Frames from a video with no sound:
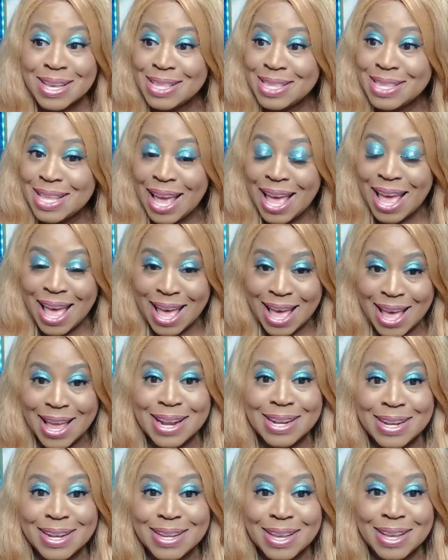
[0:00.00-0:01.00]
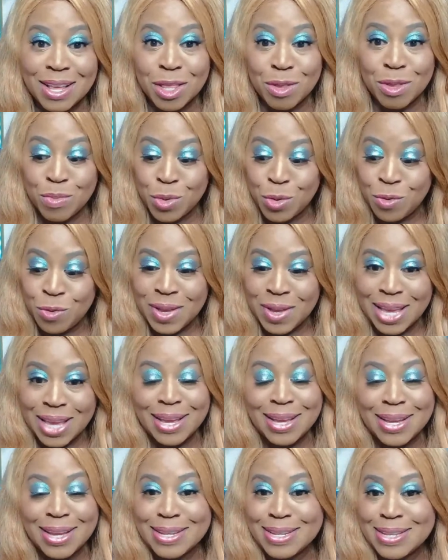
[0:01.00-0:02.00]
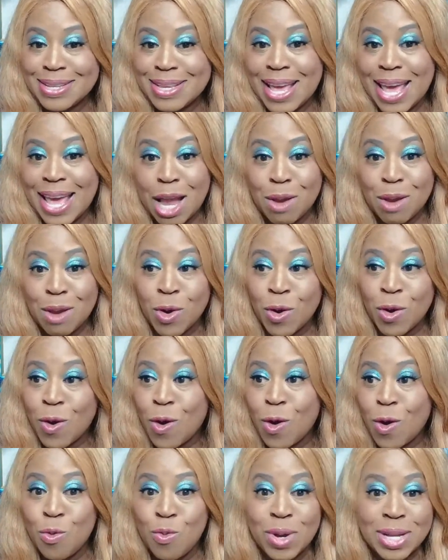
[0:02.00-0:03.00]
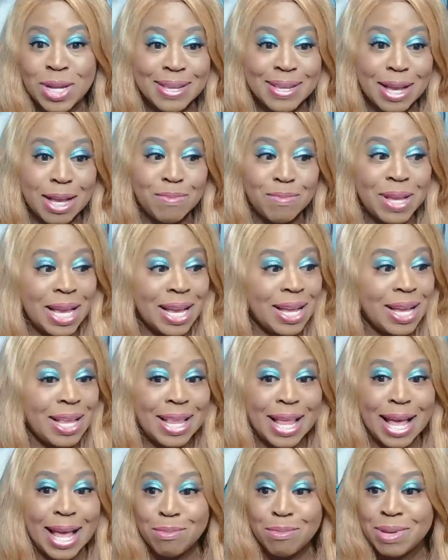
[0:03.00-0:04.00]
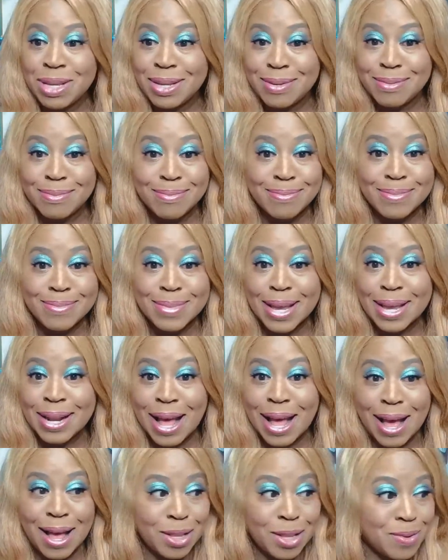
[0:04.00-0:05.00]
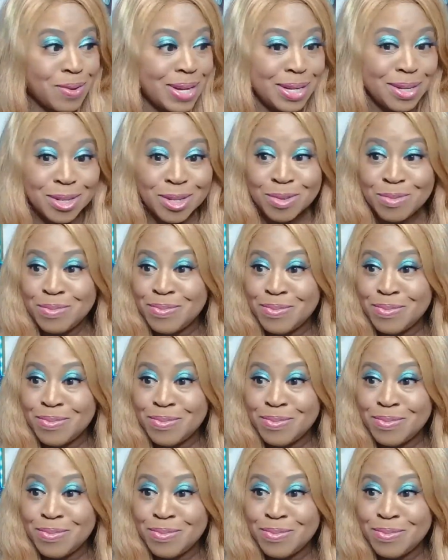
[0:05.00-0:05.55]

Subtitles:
The end of the movie, Camera Girl was up and clapping and hollering